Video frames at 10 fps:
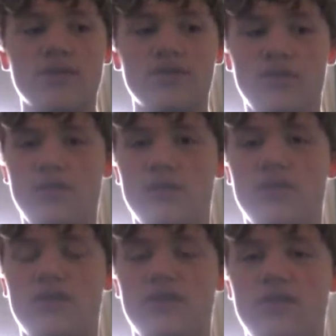So the
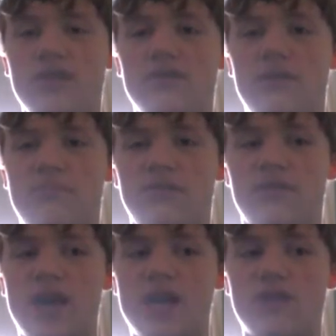next up is
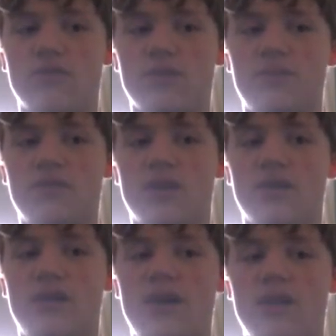Ganondorf. To
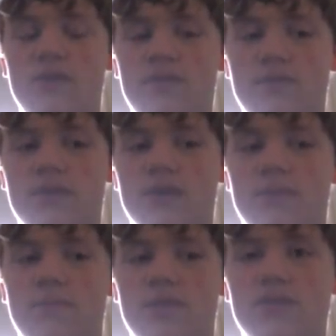get Ganondorf,
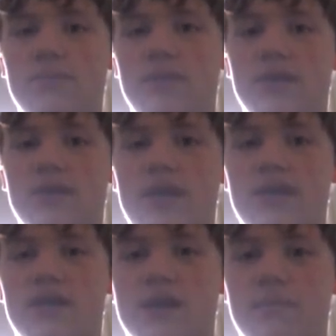you
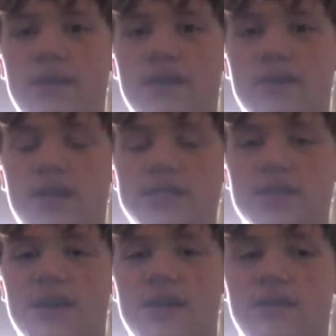got complete
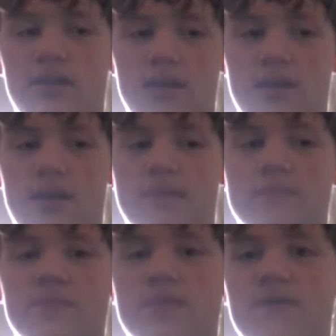Classic on
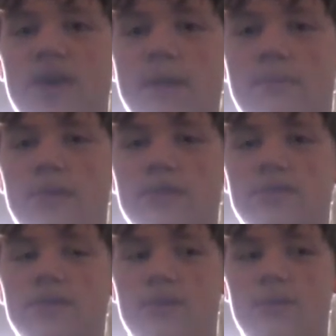
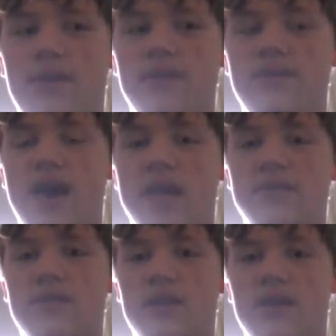5.0
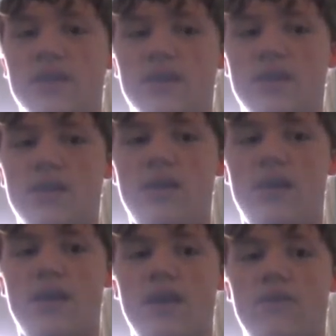intensity
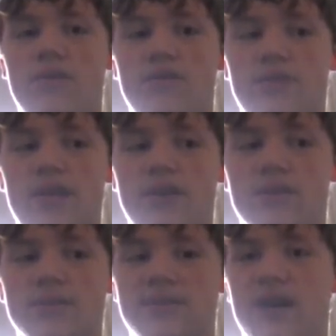with Link
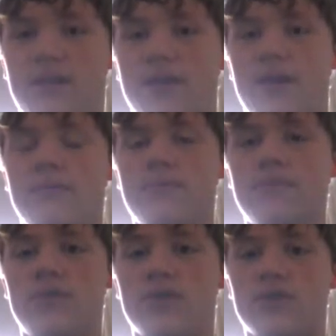or Zelda.
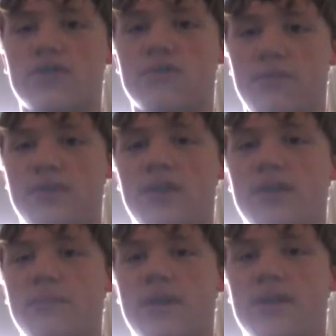You can also play
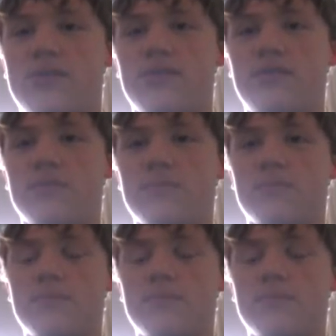80 battles.